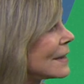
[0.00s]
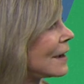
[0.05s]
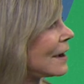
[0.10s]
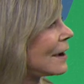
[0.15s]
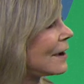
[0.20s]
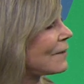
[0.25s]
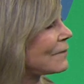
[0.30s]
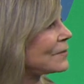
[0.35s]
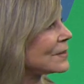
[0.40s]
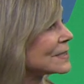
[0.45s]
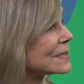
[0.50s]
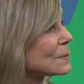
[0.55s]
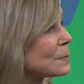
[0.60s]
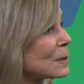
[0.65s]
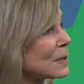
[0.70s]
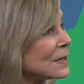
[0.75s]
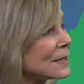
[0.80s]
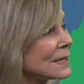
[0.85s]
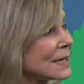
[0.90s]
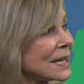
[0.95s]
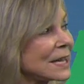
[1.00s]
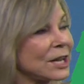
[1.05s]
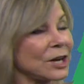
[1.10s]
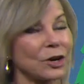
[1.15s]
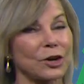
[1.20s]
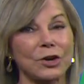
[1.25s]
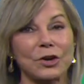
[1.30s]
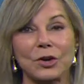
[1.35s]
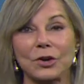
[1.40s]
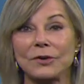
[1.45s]
uh, visibility
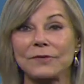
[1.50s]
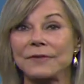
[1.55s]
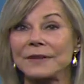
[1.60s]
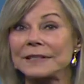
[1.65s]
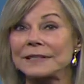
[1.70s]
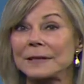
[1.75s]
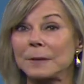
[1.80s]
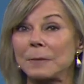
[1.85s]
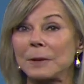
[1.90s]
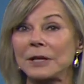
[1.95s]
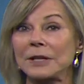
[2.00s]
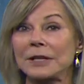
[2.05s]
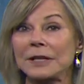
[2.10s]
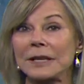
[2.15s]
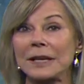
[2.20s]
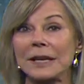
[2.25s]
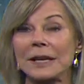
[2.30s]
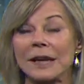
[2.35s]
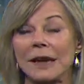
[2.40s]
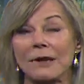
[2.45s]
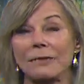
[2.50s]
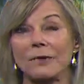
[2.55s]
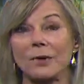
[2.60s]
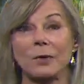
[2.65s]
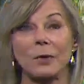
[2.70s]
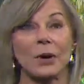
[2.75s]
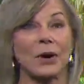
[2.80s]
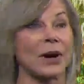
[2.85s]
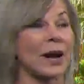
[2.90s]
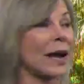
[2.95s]
here, good visibility
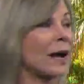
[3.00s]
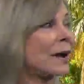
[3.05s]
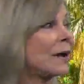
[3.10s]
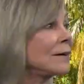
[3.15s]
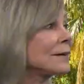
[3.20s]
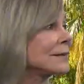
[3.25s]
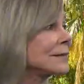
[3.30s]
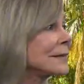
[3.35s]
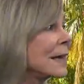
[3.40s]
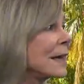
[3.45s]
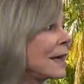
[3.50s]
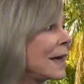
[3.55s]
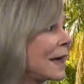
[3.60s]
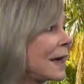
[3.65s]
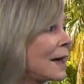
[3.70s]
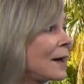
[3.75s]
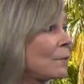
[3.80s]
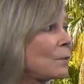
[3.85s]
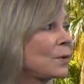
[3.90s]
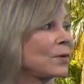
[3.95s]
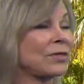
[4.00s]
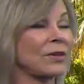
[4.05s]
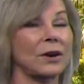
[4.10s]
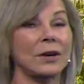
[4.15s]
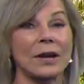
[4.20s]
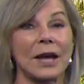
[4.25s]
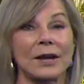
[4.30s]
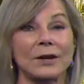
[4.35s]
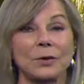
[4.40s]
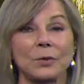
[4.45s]
everywhere else. And with our
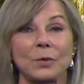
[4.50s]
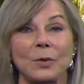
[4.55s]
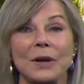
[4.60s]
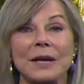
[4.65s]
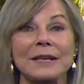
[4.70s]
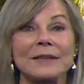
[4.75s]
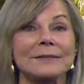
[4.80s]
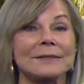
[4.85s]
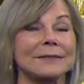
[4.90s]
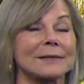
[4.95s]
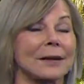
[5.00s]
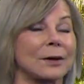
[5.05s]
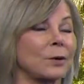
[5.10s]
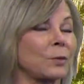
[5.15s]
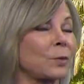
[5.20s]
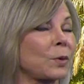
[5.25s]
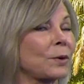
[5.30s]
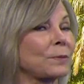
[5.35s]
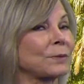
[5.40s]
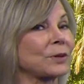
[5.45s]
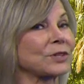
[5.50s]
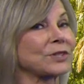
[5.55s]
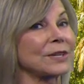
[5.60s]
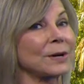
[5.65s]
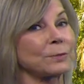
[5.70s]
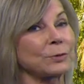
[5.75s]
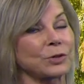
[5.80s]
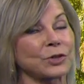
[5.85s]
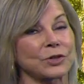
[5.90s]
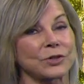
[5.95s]
lighter winds and our warmer
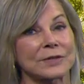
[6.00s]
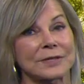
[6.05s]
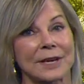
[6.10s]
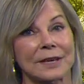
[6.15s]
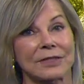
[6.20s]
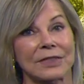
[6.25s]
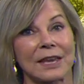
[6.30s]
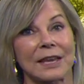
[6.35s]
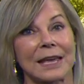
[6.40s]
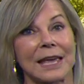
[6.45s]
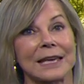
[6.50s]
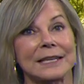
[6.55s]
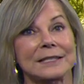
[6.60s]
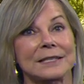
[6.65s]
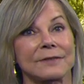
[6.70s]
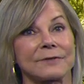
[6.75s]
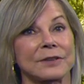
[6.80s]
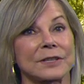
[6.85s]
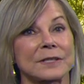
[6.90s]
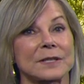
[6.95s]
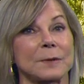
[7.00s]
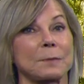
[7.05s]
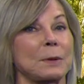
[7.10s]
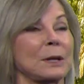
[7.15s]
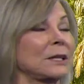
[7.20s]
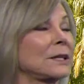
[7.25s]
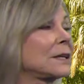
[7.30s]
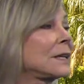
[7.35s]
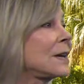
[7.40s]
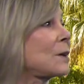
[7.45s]
temperatures, I think hazy
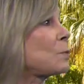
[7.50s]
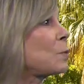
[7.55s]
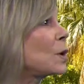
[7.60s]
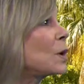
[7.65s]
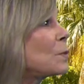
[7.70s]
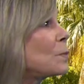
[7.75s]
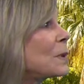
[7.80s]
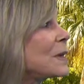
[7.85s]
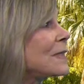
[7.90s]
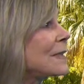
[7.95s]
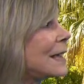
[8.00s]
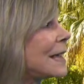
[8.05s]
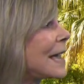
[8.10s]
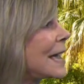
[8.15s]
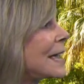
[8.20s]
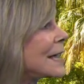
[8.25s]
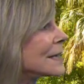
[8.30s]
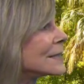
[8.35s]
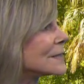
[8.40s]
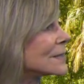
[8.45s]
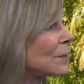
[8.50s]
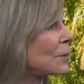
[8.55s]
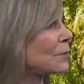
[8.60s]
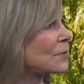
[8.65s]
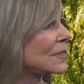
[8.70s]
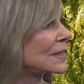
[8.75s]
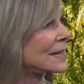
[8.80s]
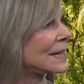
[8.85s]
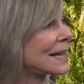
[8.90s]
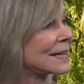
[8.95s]
visibility will be the case over
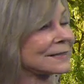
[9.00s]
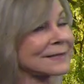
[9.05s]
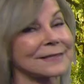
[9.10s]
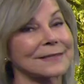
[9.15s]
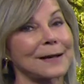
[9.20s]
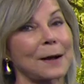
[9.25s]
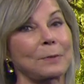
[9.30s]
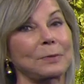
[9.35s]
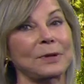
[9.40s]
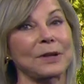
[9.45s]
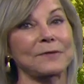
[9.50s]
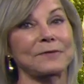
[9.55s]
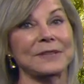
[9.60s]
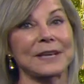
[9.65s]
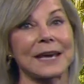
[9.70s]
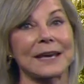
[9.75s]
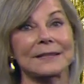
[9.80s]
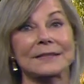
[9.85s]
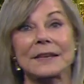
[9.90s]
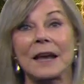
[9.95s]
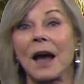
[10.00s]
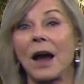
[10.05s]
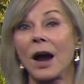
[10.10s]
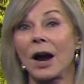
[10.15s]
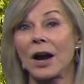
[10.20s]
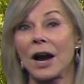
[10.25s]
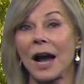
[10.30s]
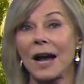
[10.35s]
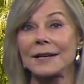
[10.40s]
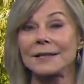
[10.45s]
the next couple of days. Our high